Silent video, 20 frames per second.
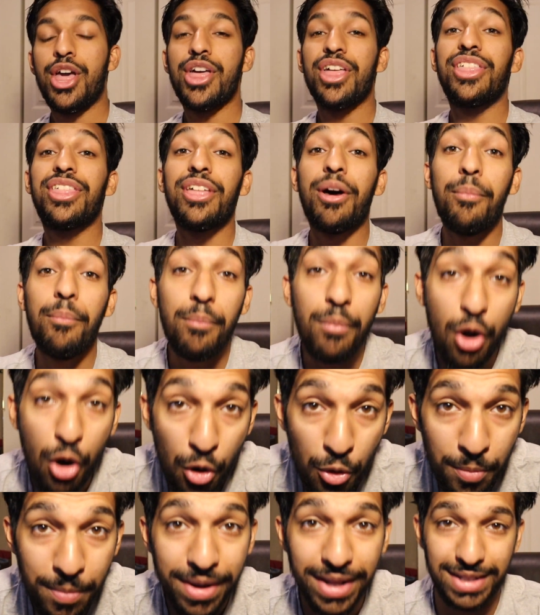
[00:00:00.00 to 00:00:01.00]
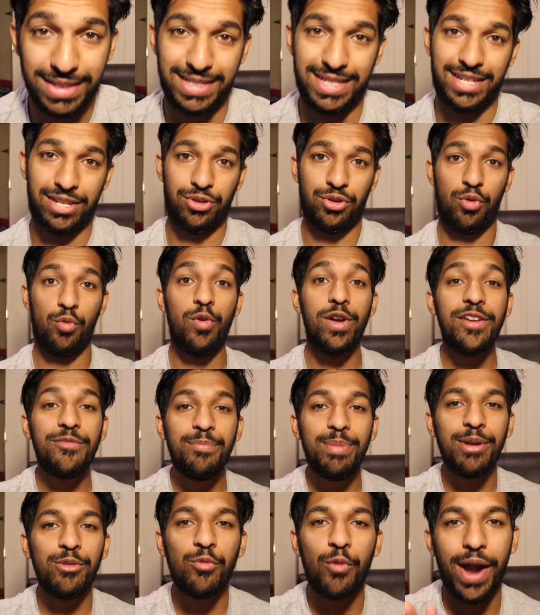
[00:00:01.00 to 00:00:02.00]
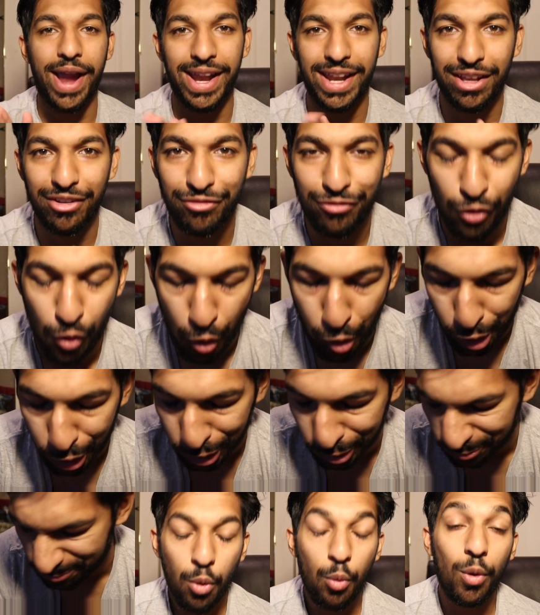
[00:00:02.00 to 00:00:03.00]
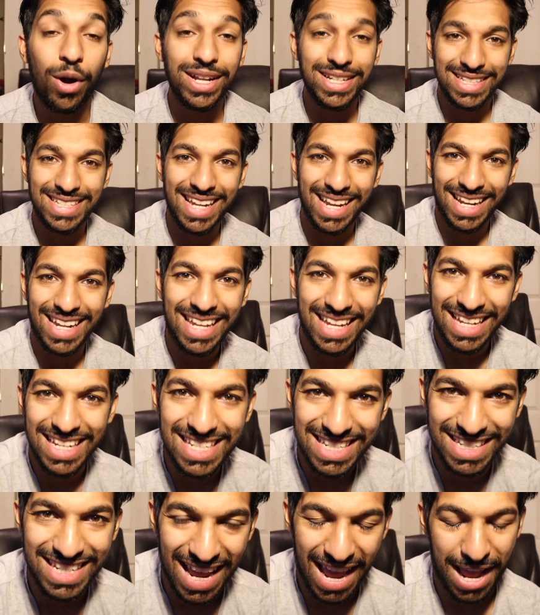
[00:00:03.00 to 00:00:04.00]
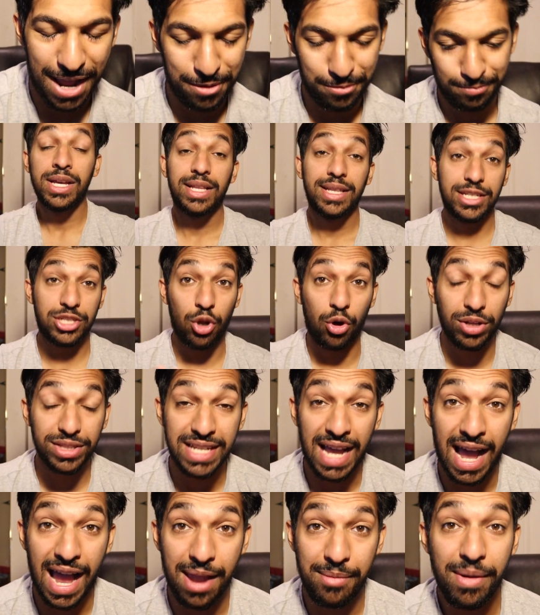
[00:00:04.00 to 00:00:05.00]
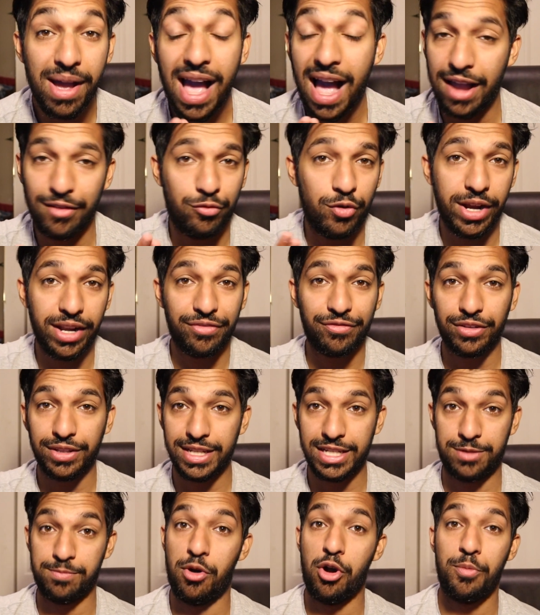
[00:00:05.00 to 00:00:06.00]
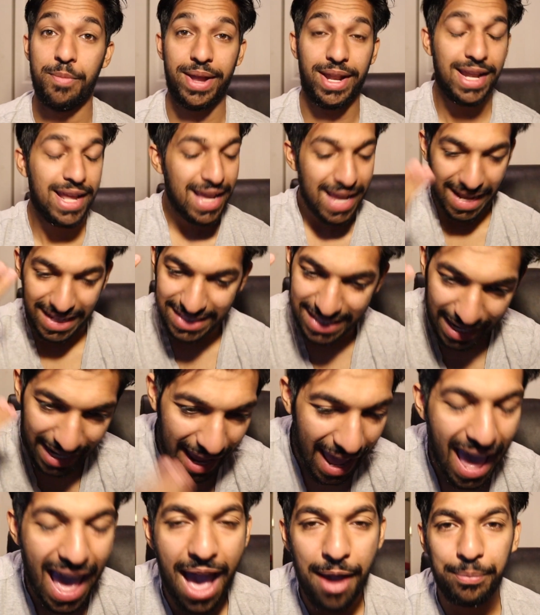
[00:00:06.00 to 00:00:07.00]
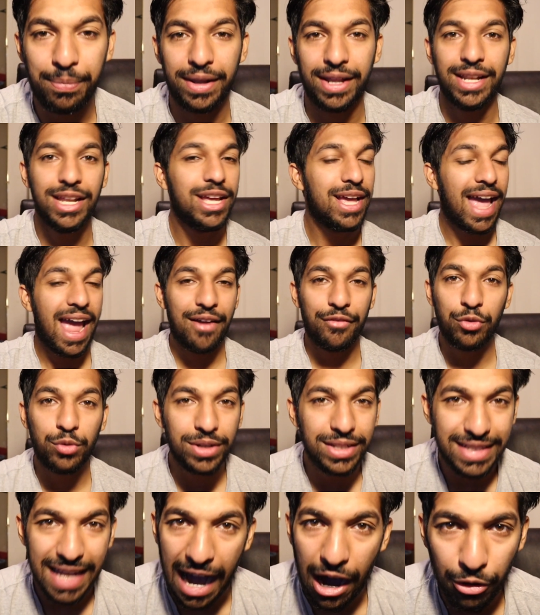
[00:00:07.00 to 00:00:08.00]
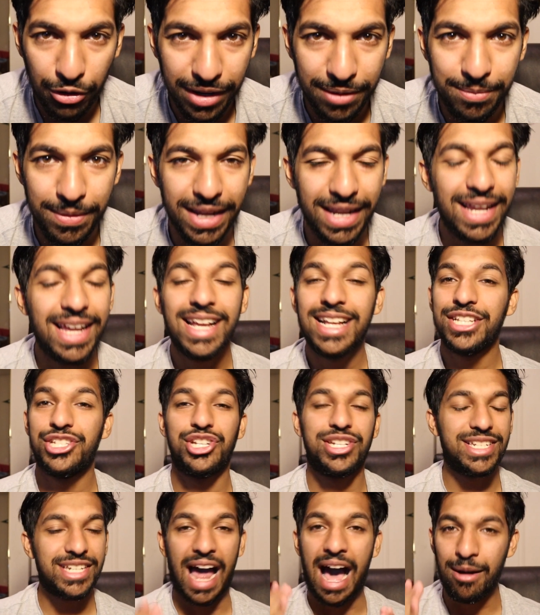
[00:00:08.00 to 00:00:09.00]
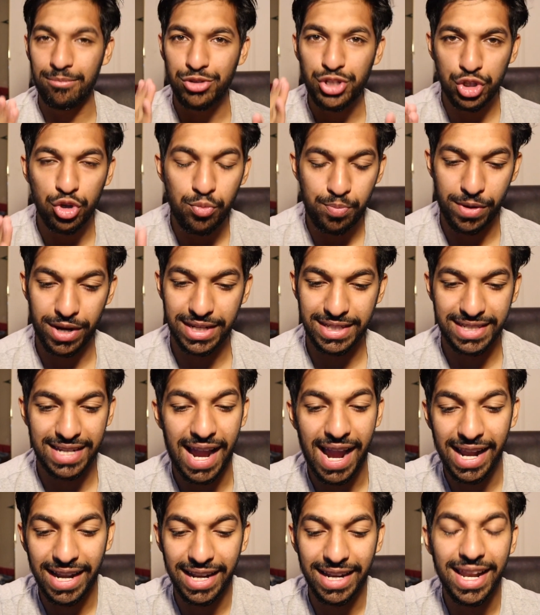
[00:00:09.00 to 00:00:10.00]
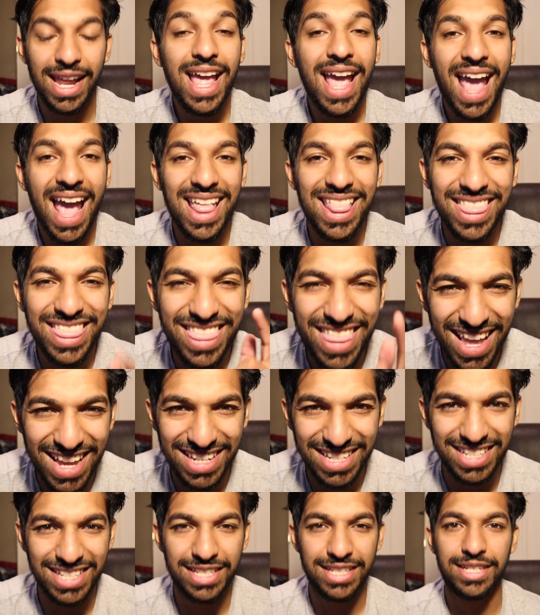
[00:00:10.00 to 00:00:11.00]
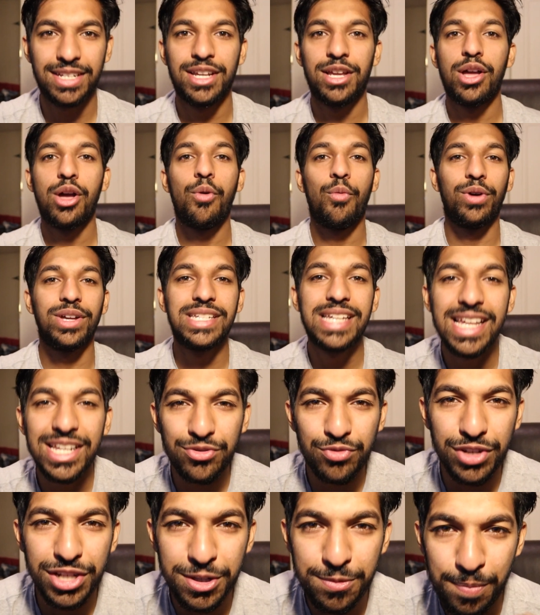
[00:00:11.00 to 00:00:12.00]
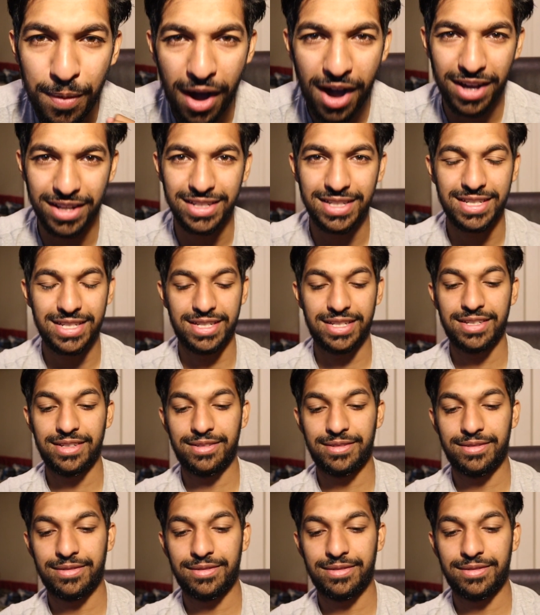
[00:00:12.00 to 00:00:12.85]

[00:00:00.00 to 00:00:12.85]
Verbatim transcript: The moment we've been waiting for, what did he say? This whole time, I've waited for this moment. It's gonna happen. Everyone doubted me. Just, I'm super excited. And this was his response.